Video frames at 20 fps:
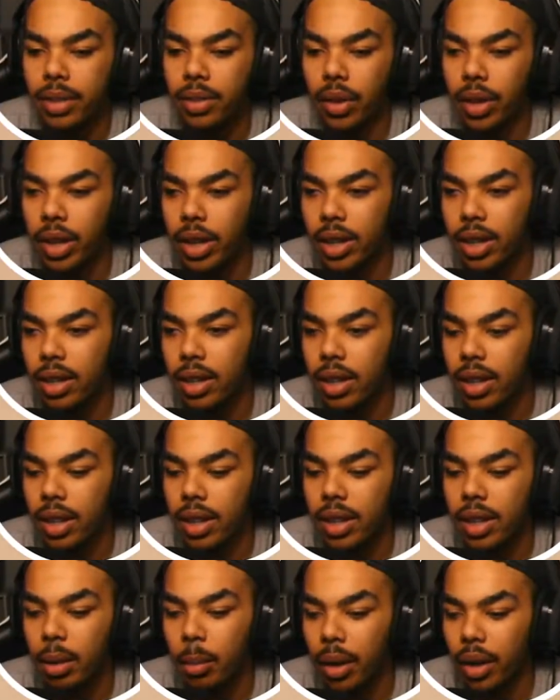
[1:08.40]
right here.
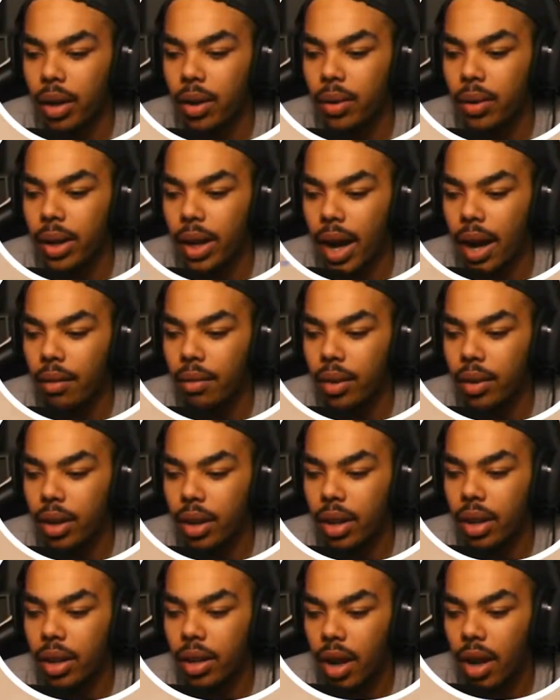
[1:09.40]
I'm like, okay, I
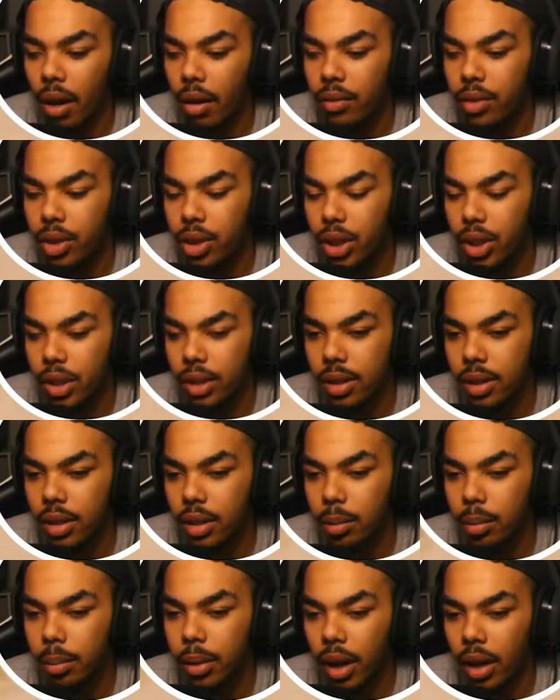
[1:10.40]
have just a
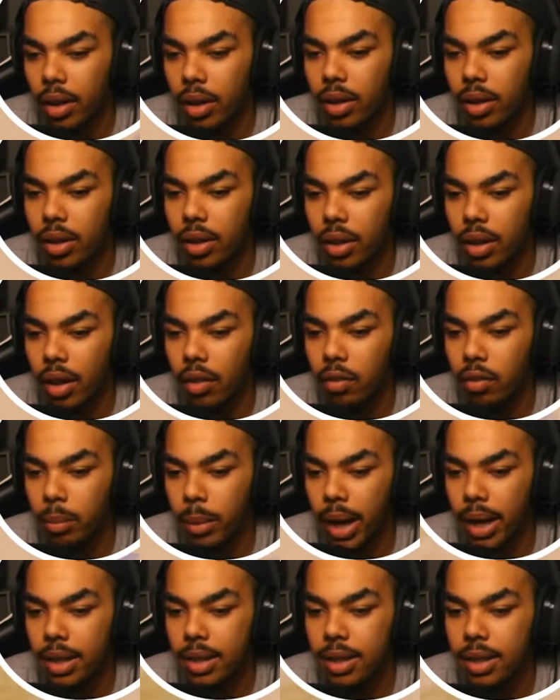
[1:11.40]
little bit under enough
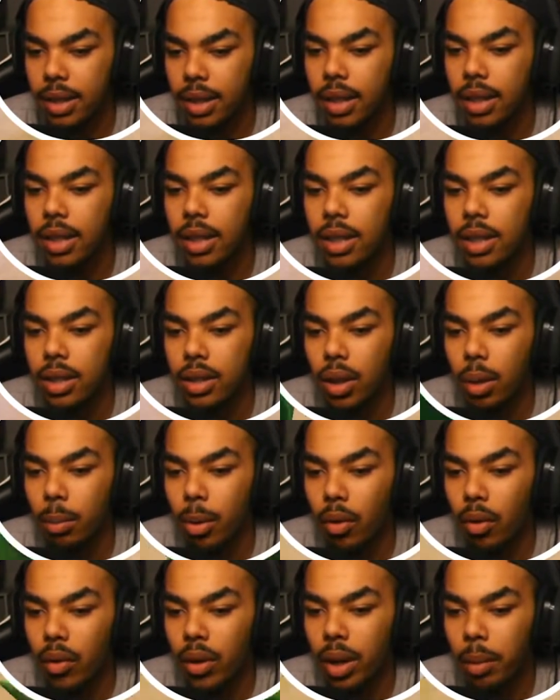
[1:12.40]
mats. So
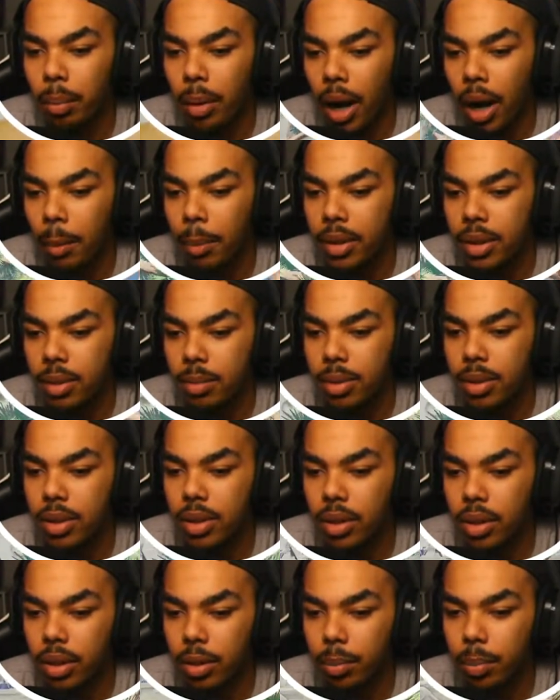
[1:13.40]
I'm over here popping some
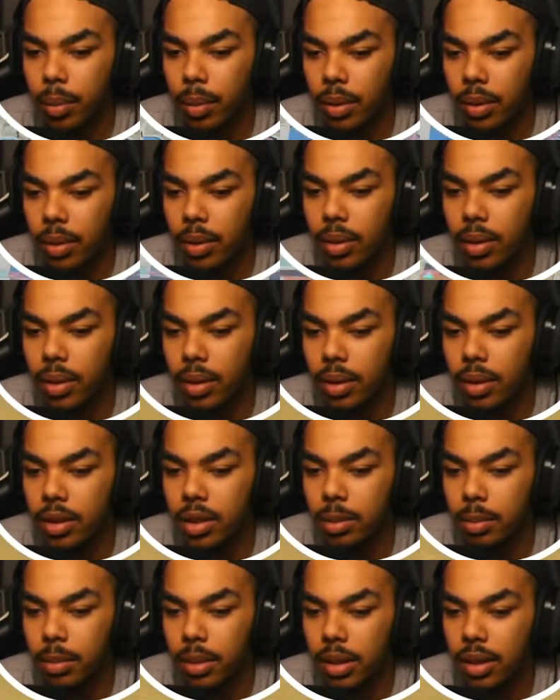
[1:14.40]
slurp
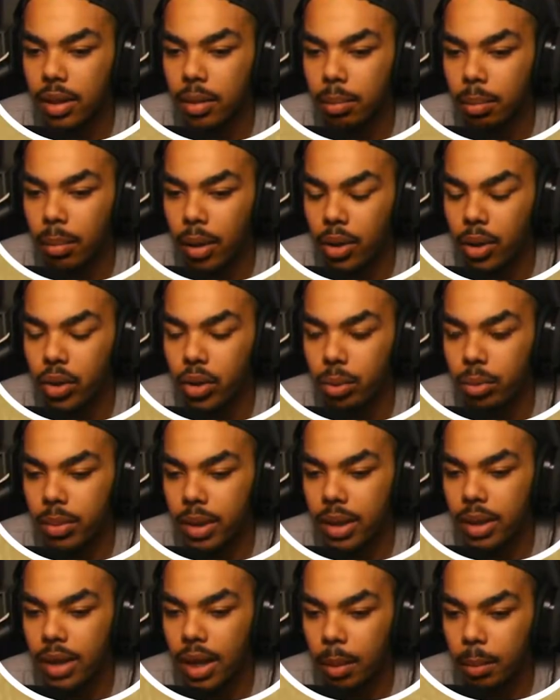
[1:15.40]
mushrooms
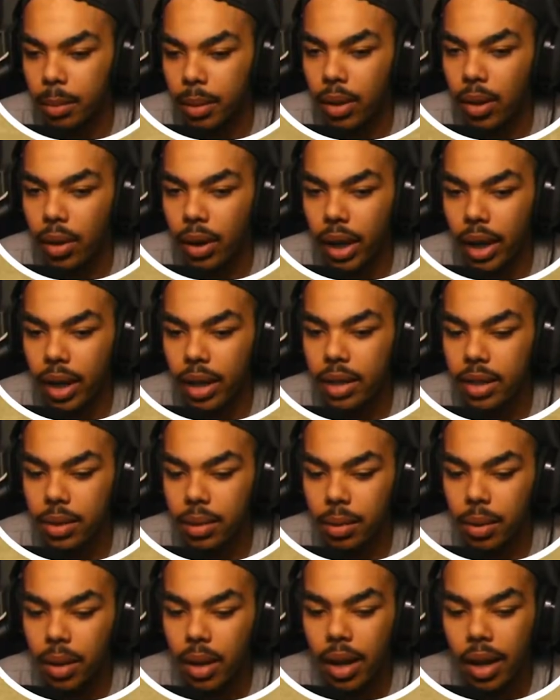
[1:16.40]
here, and I'm like, okay, this
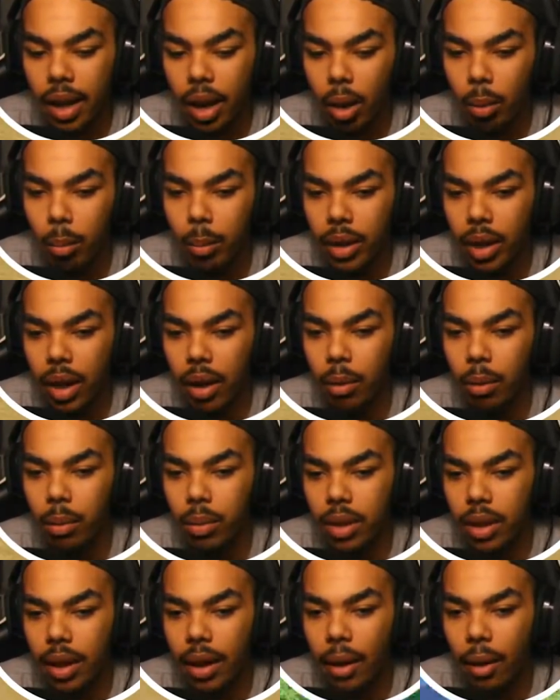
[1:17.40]
will help me out
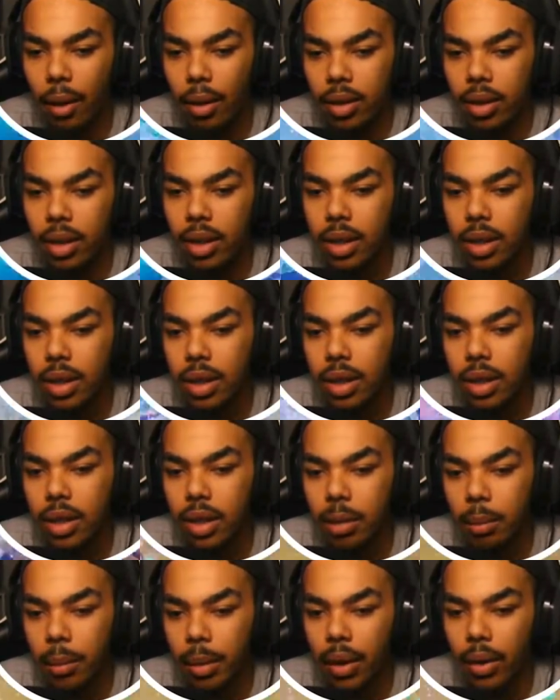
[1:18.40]
with the
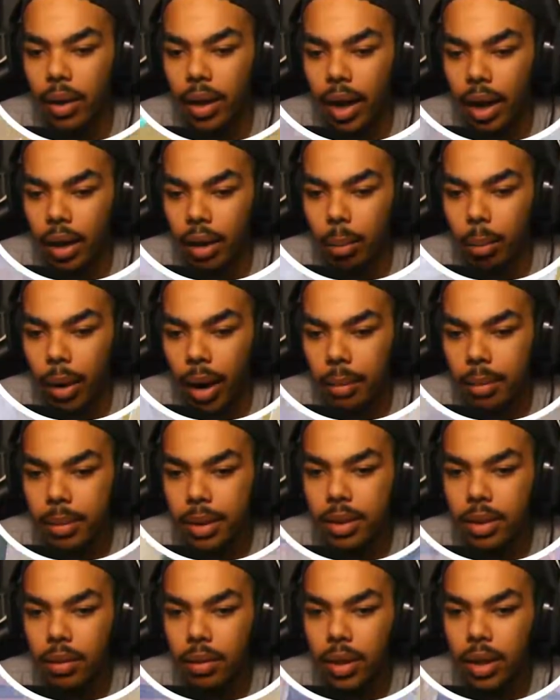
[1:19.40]
health. I'm like, okay, I'll go pop
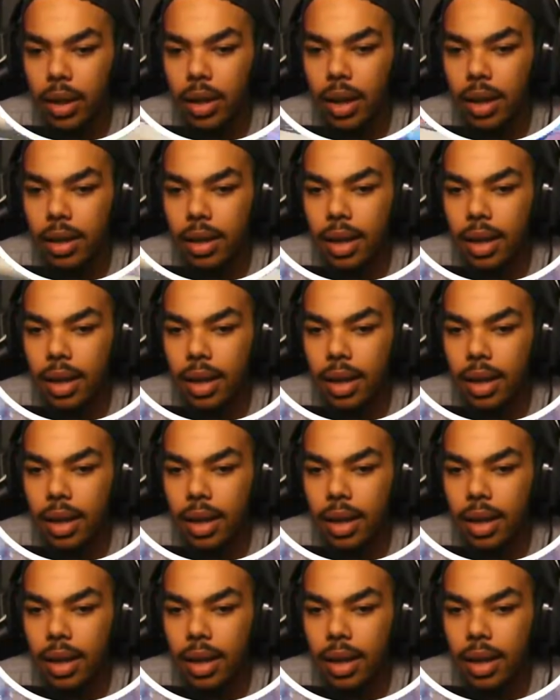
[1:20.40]
these over here. I did